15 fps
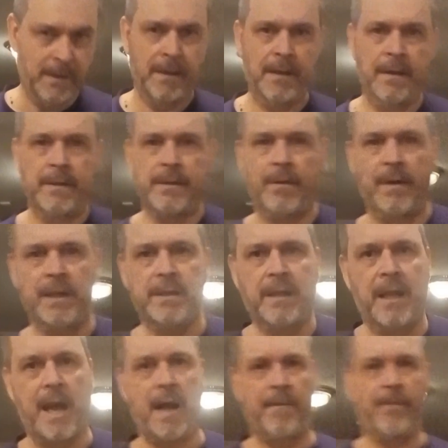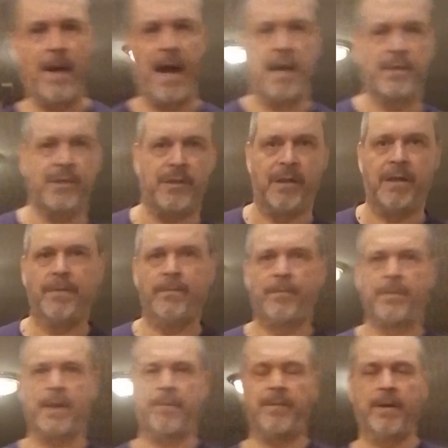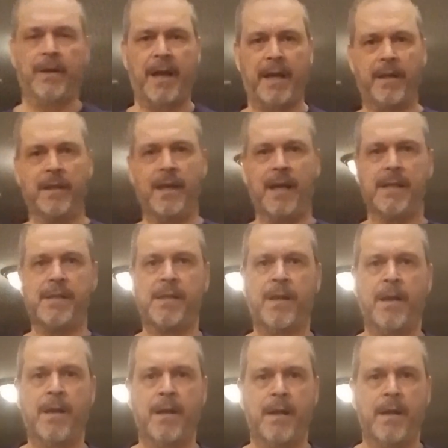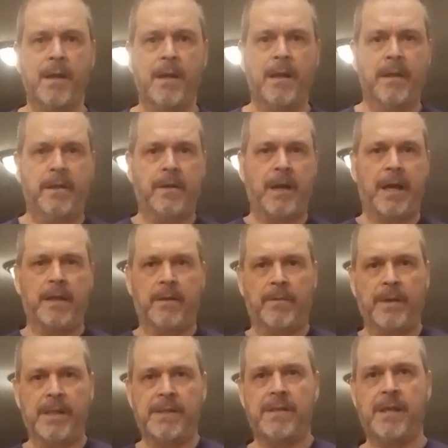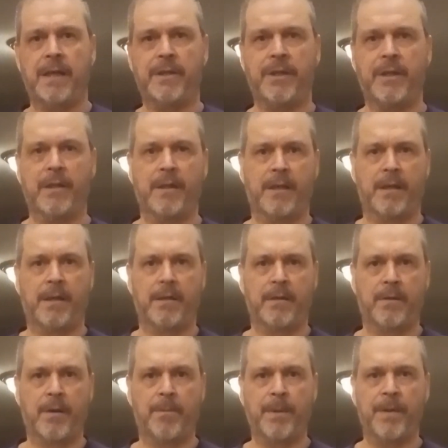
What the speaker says: So when it's a lot faster, if you're like this, you got your wrist touching the grip of the